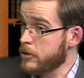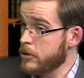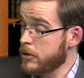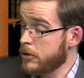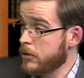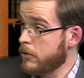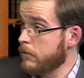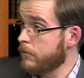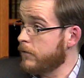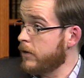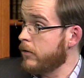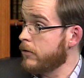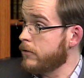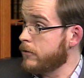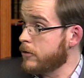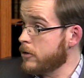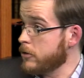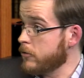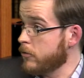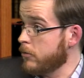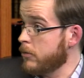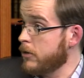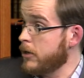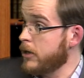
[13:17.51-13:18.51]
you know, very
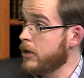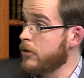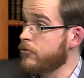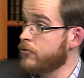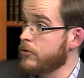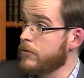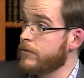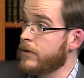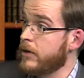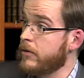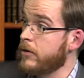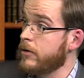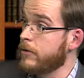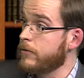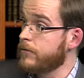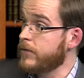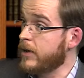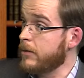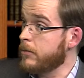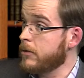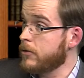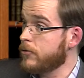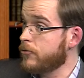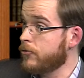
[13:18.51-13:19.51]
discriminatory, very
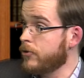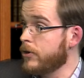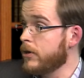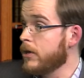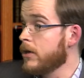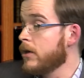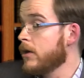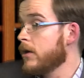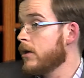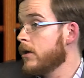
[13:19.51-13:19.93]
inflammatory,